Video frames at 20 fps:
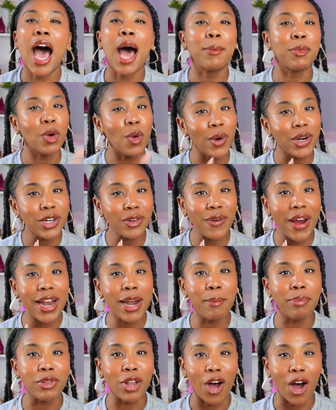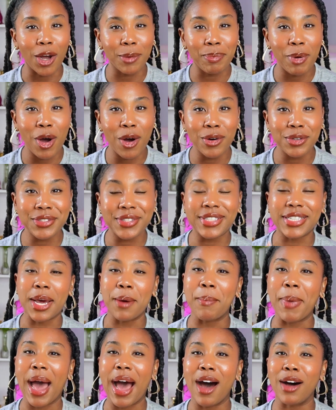I'm going to write a blog post
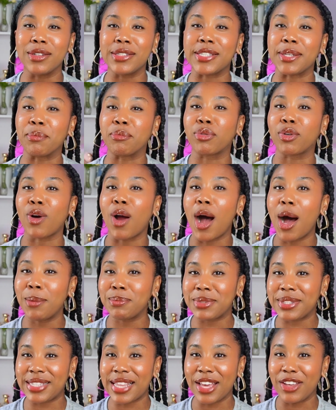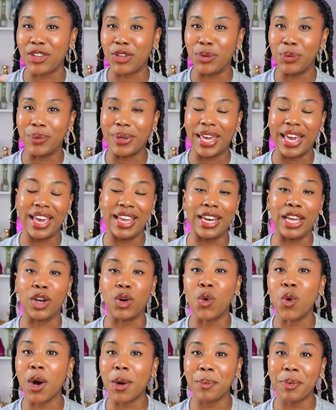about some prompts that you can
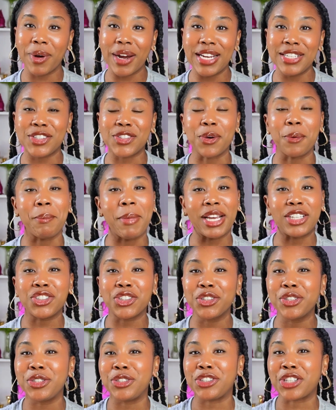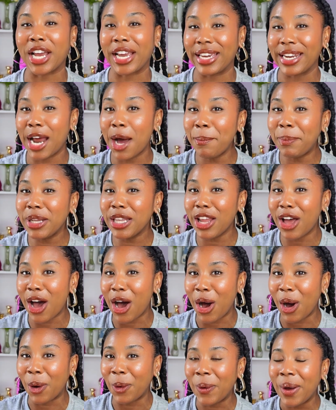incorporate, so make sure you check it out
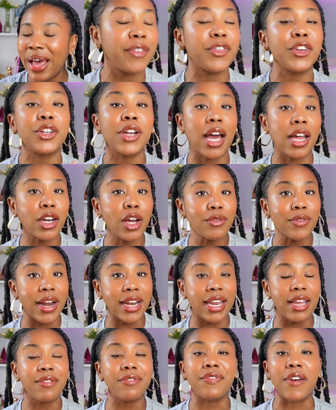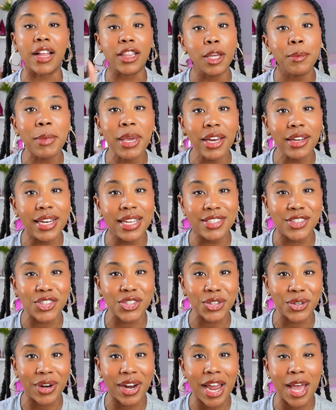below. And if you're not already, follow me on
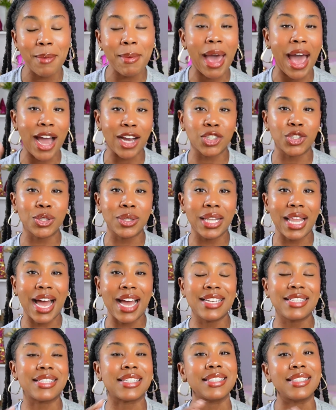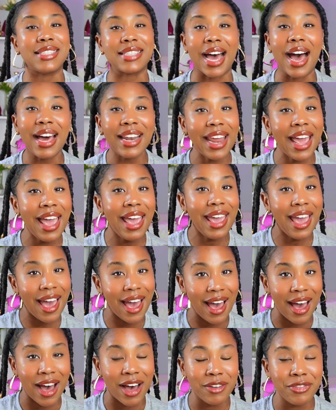Instagram,
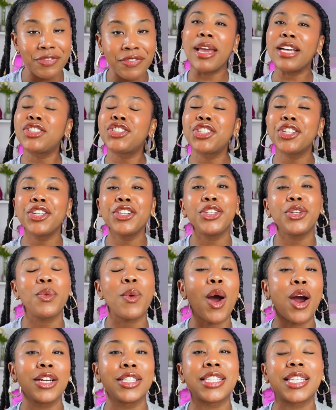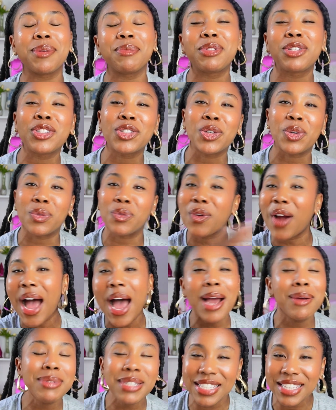actualized.af. Make sure you are
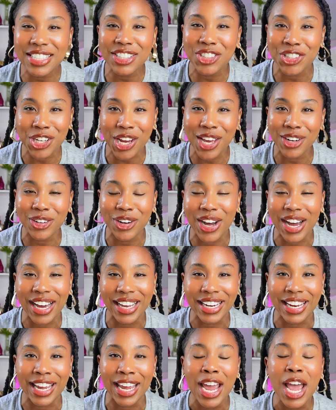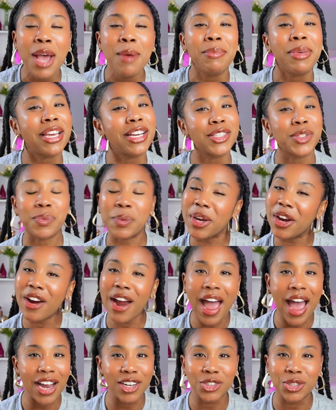subscribed to this channel, honey, because we
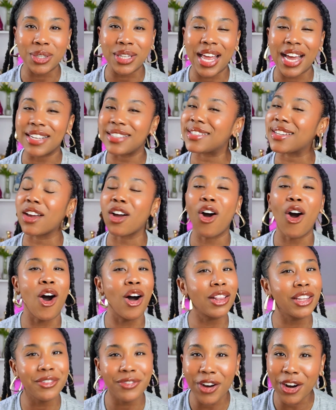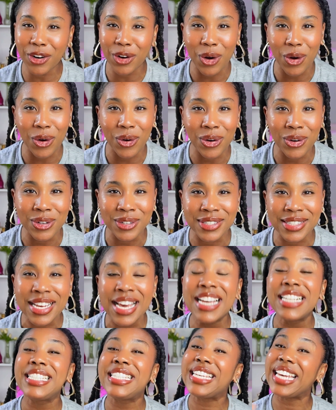are actualizing all of our
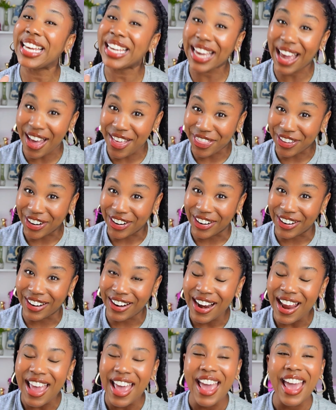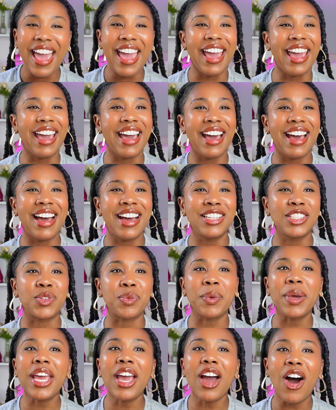goals together
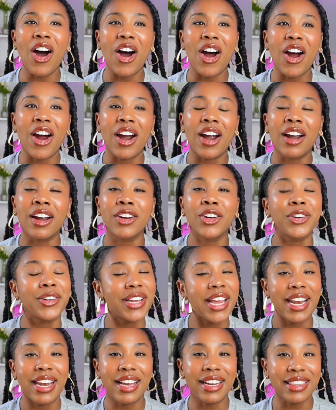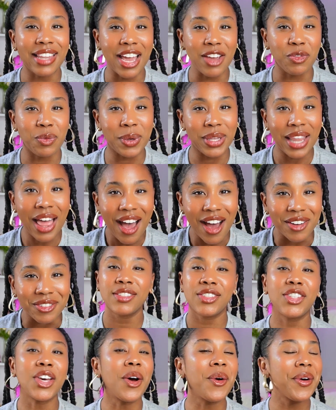and we are creating a life we
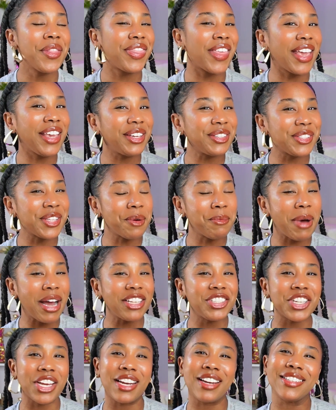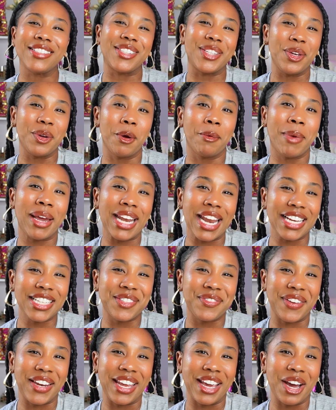love. So thank you so much, and I'll see you in my
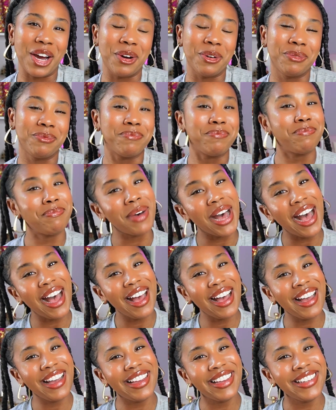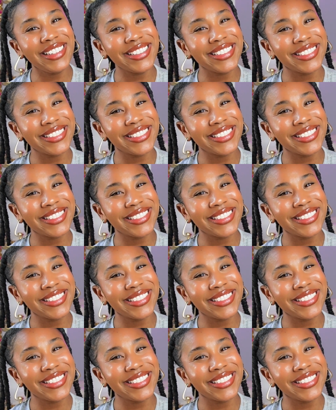next video. Bye.